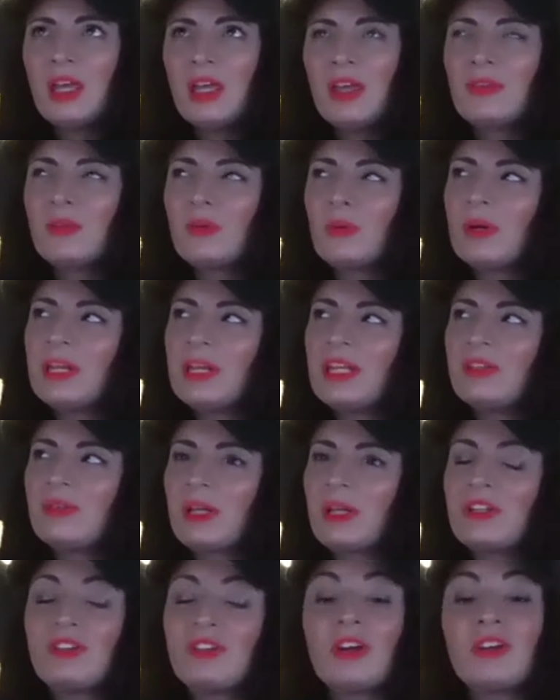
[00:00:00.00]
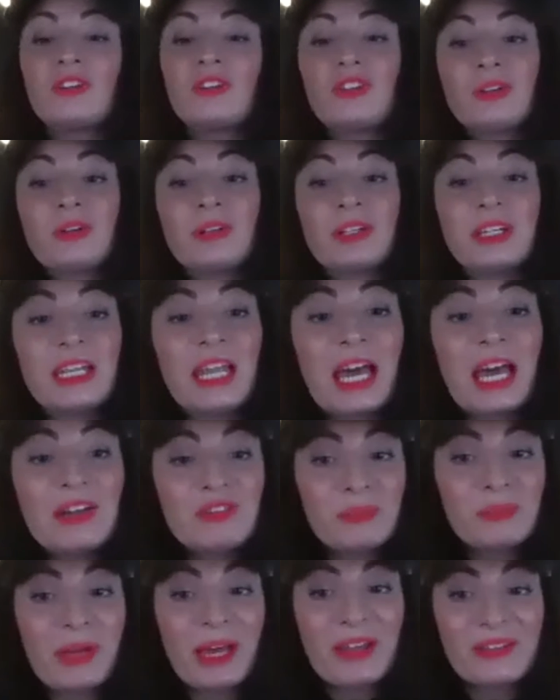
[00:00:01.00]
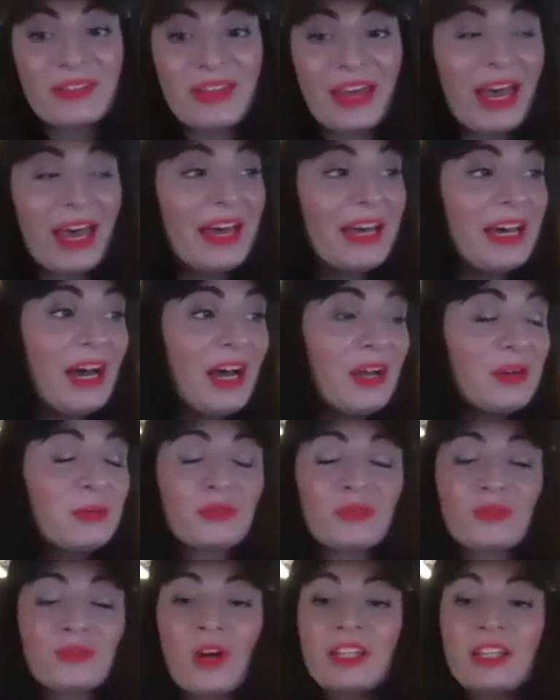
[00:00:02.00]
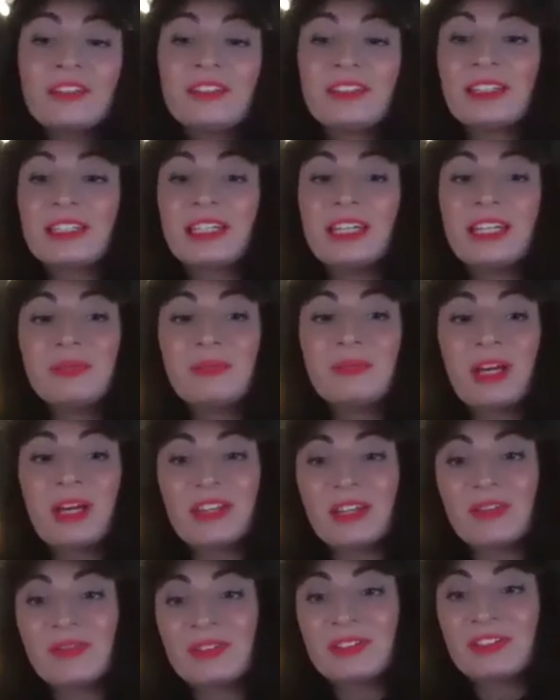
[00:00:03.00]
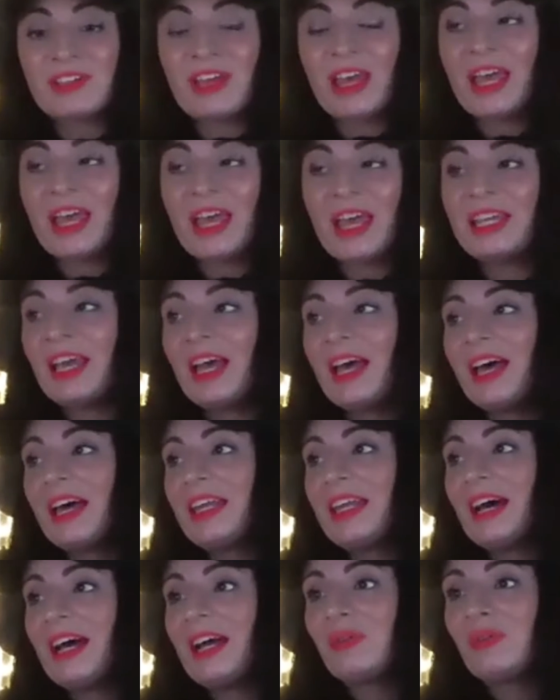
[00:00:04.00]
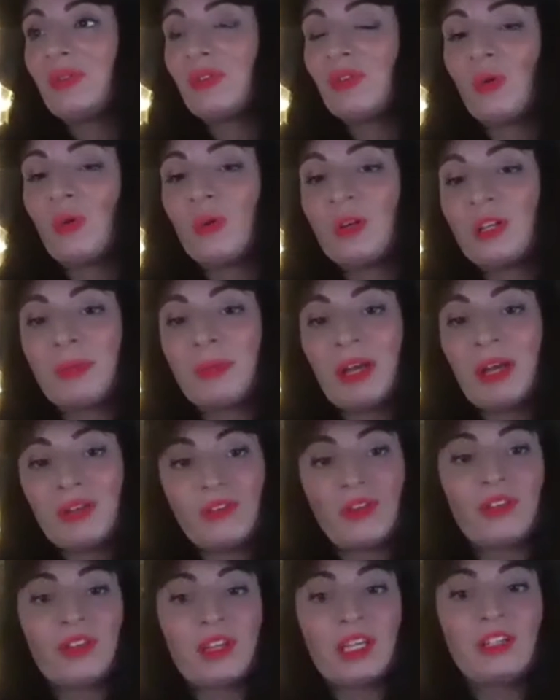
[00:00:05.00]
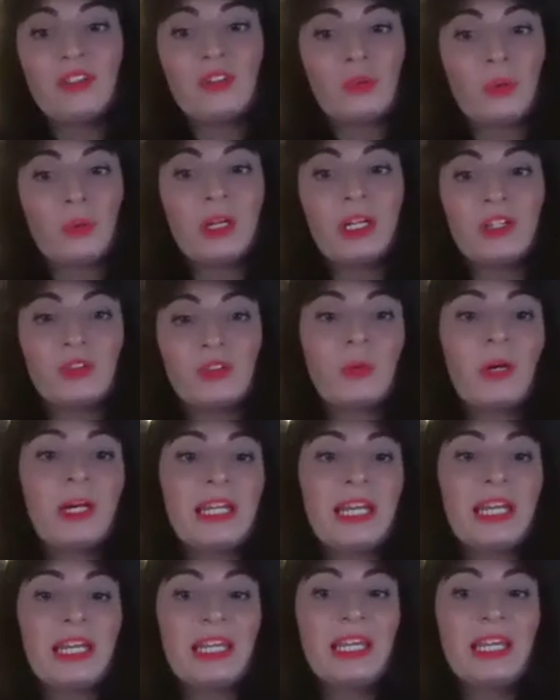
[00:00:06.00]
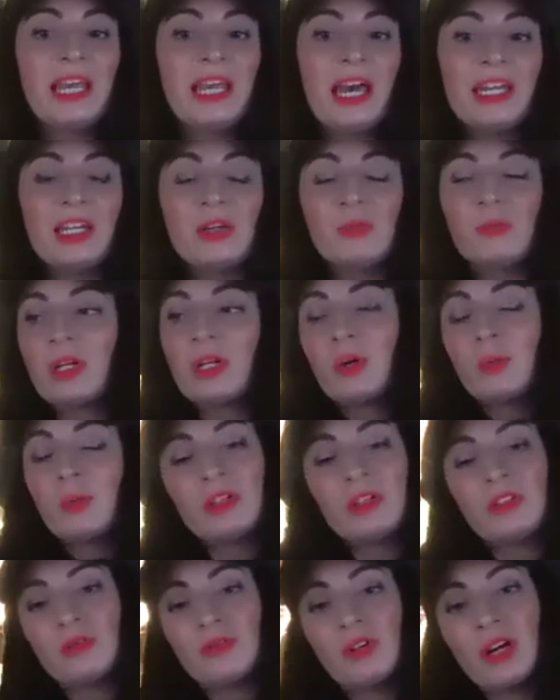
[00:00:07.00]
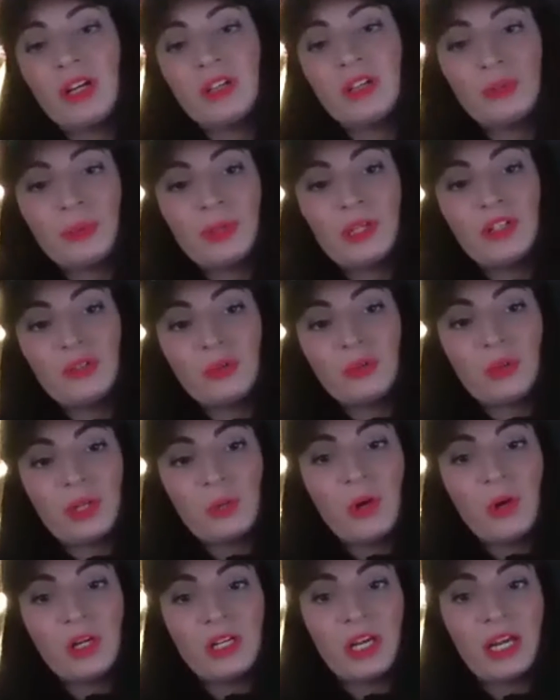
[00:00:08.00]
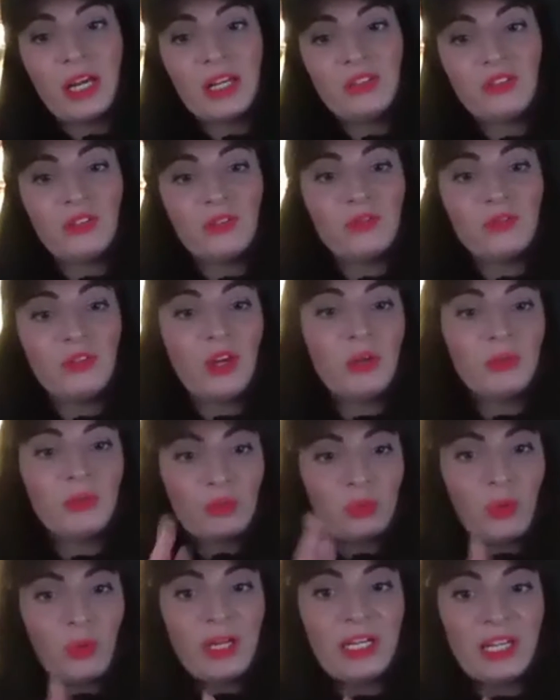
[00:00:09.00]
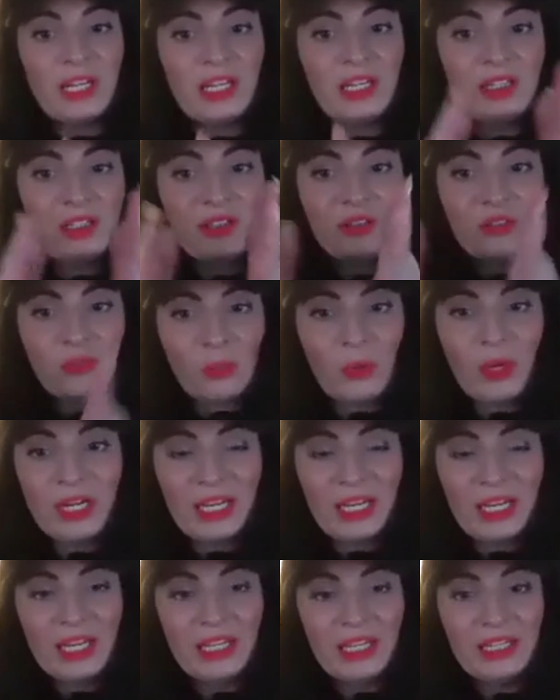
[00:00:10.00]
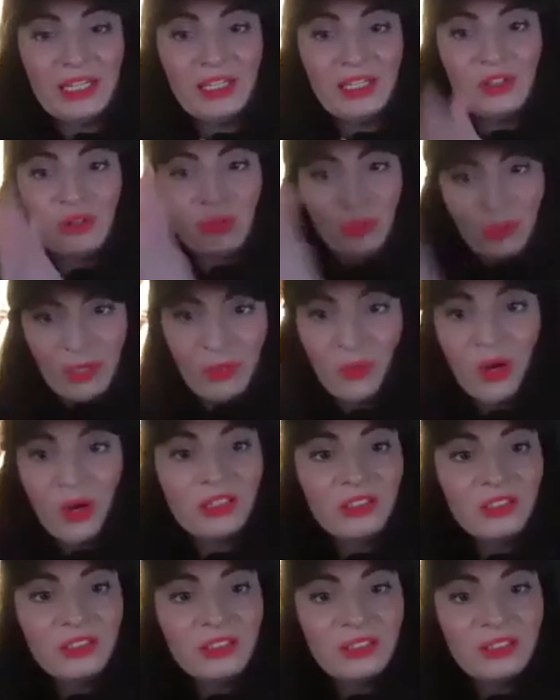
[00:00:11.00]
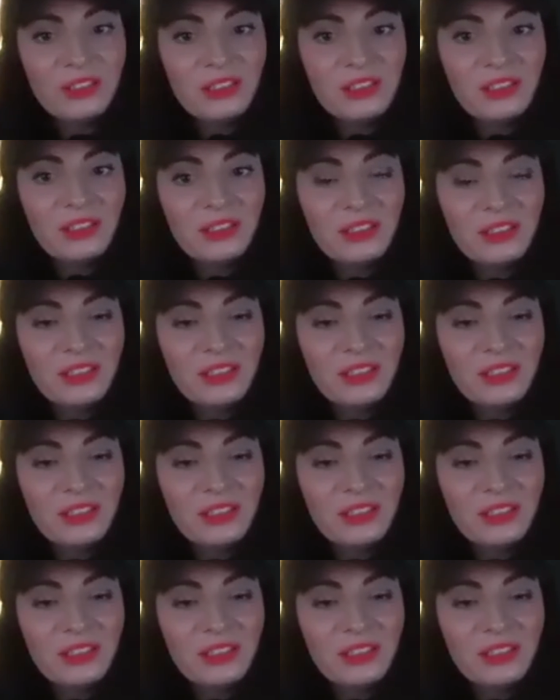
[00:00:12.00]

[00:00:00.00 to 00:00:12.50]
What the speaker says: 2020. Do you know what? You laugh about that. I was writing an email the other day, and I was talking about something in 2020. And then when I went to write 2021, I actually wrote 20, 20, 21. And